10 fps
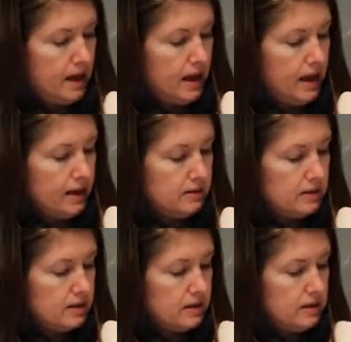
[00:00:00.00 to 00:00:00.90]
As
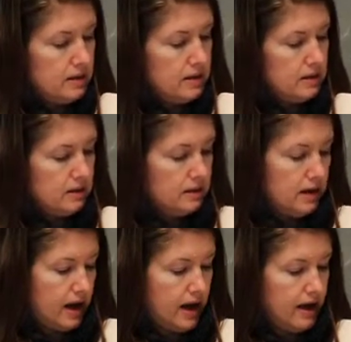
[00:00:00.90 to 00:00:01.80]
in,
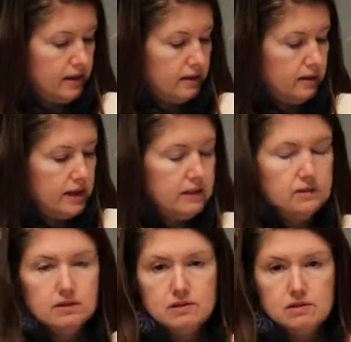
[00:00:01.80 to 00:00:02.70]
I
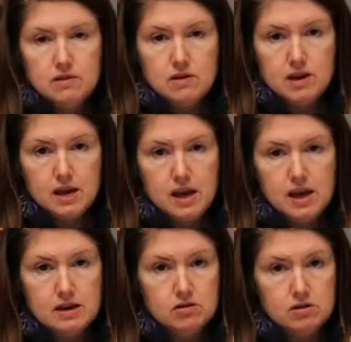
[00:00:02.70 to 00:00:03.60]
lit the
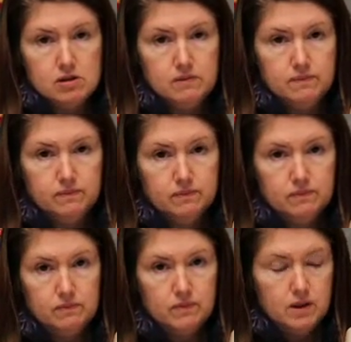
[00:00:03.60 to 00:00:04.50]
candle.
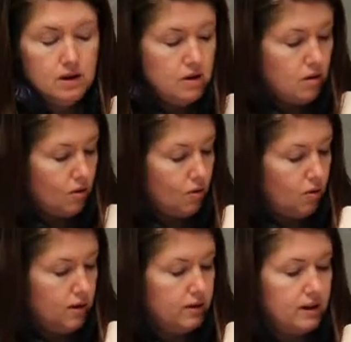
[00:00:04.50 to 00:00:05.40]

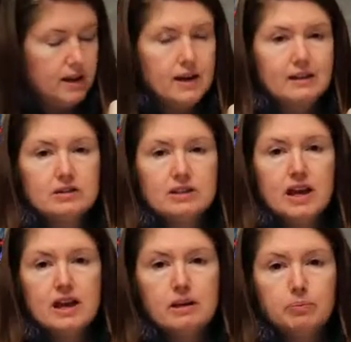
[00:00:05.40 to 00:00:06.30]
Or the candles
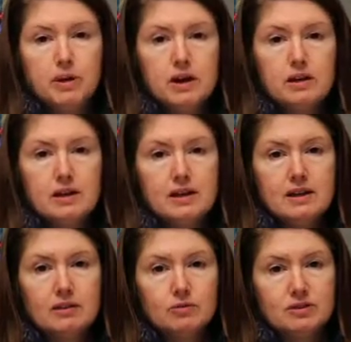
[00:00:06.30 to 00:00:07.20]
had a party and
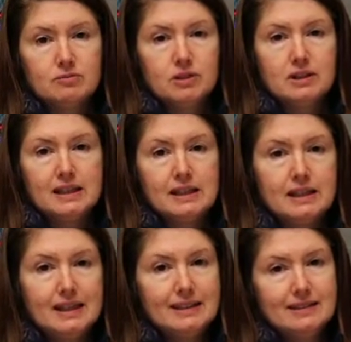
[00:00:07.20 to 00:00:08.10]
it was really
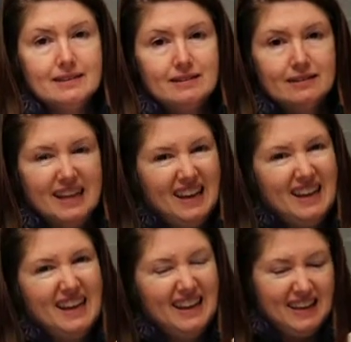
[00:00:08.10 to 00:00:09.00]
lit.
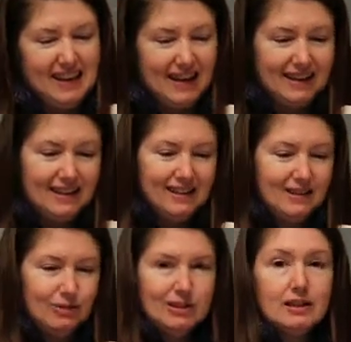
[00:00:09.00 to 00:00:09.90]
Get it?
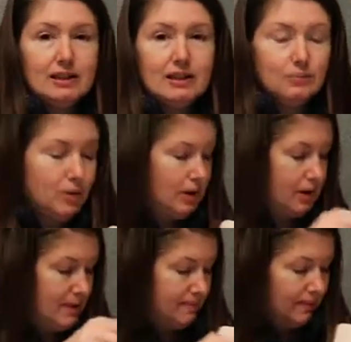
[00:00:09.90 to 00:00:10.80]
It was a lit
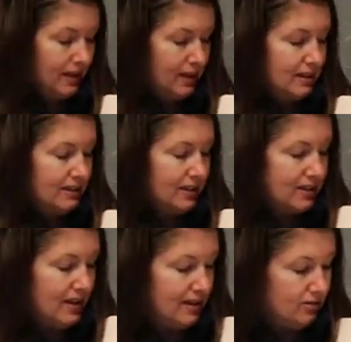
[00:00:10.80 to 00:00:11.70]
party because they're
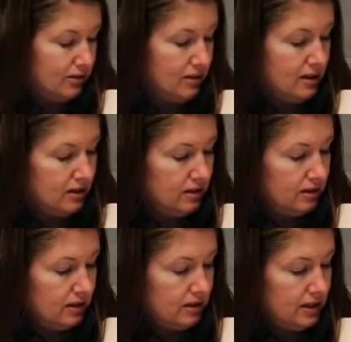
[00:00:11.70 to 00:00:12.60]
candles.
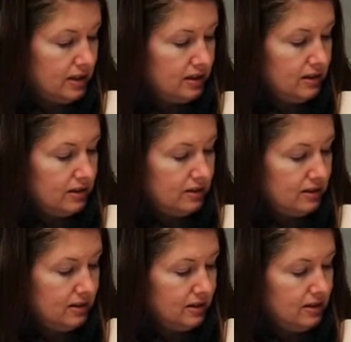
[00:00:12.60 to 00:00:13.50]

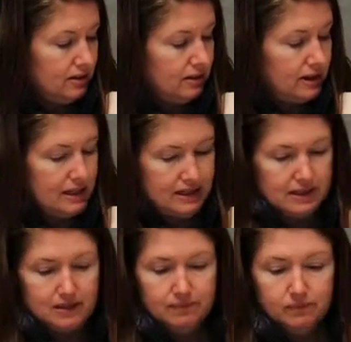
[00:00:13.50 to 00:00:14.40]
Lit. Lit.